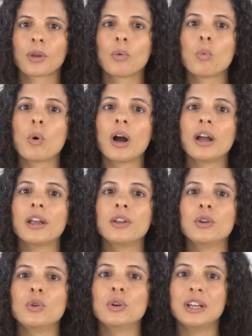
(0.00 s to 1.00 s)
What
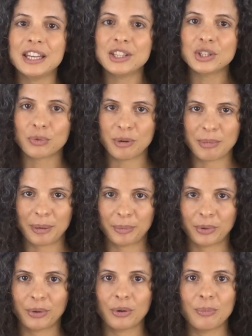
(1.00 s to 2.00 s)
you need to
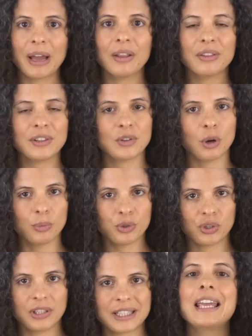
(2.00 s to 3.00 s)
remember about these
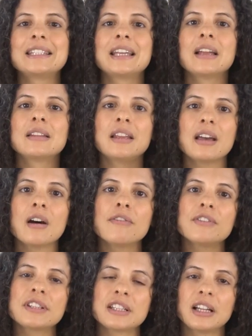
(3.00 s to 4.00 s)
options is that they are
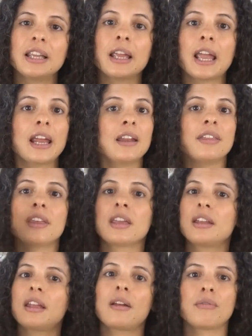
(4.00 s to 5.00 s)
for selling anything
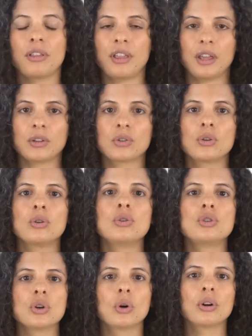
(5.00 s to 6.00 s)
and everything. So you
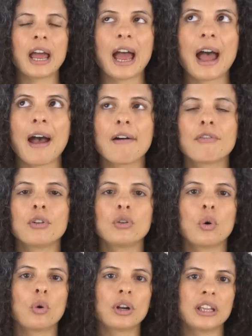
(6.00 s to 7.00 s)
don't have an
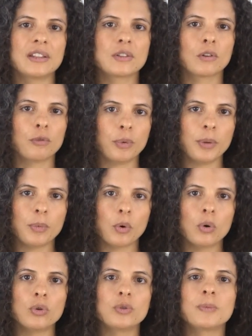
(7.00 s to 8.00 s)
audience of
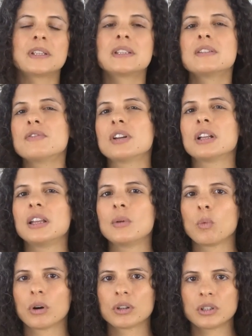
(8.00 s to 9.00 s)
people who specifically
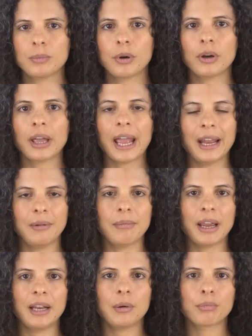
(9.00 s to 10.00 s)
want to buy
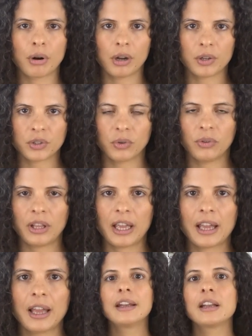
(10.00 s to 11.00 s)
handmade products on
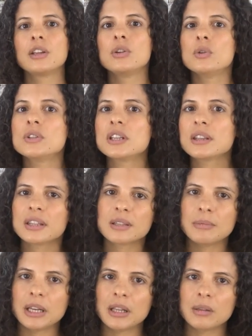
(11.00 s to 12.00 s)
there. Now, using these
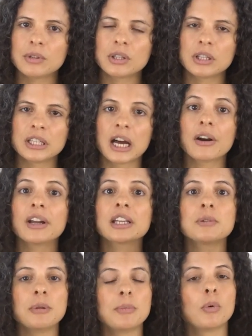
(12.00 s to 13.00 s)
mediums to
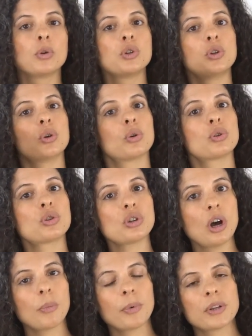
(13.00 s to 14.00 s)
direct people to your
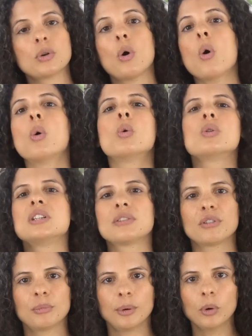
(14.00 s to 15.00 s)
shop is a whole
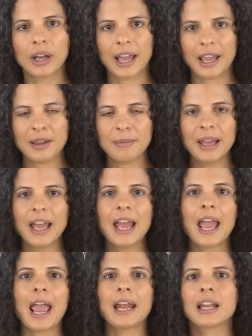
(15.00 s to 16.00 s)
different ballgame
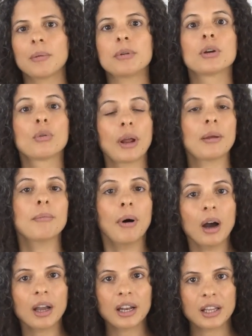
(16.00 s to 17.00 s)
and can be a great
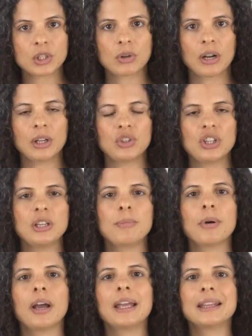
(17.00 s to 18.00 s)
marketing strategy.
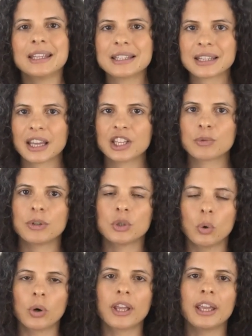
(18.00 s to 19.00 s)
But in this case, we're
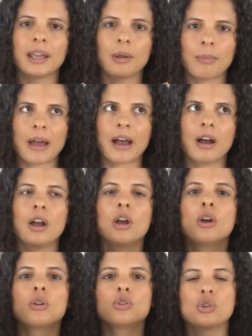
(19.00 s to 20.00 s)
talking about
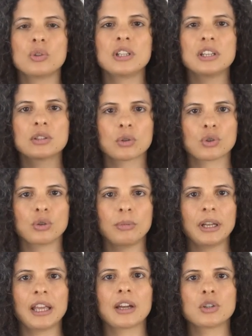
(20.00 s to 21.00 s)
choosing social
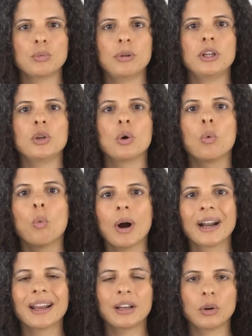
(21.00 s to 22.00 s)
media to be your
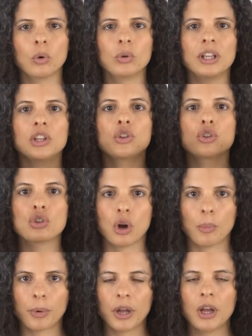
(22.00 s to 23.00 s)
one and only
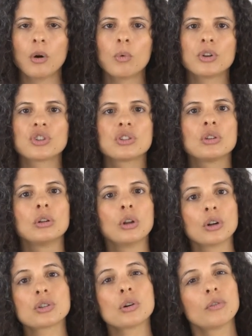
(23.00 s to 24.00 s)
shop, which is a
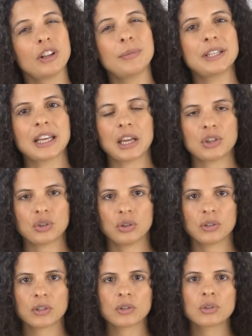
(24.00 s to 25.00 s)
lot of
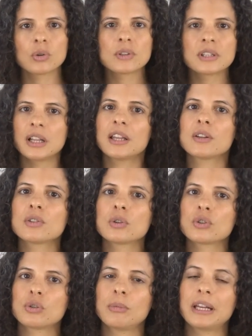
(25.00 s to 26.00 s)
limitations. So selling on
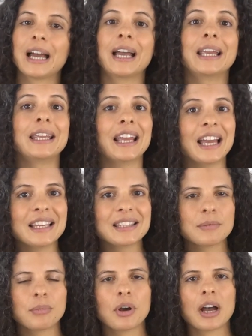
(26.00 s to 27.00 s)
social media,
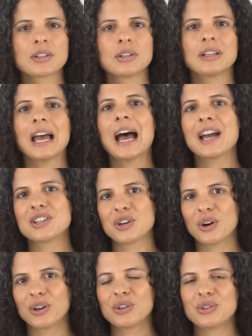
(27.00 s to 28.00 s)
yes, but as an
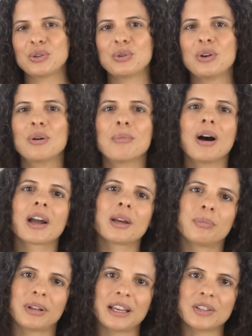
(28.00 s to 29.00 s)
add-on to a
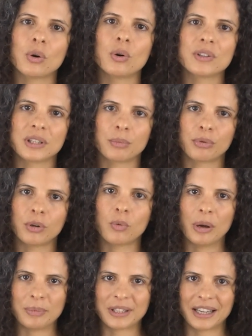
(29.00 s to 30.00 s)
marketplace or a separate
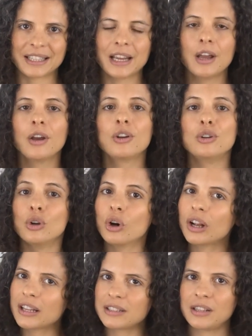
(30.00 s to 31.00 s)
website,
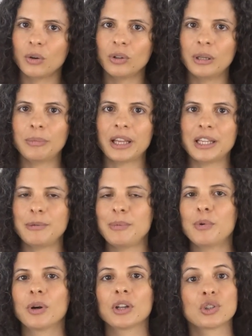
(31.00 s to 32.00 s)
not as the only place
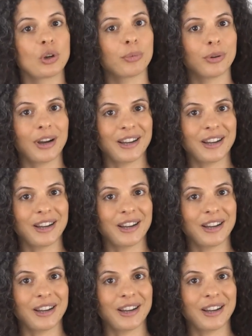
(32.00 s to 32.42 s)
people can shop your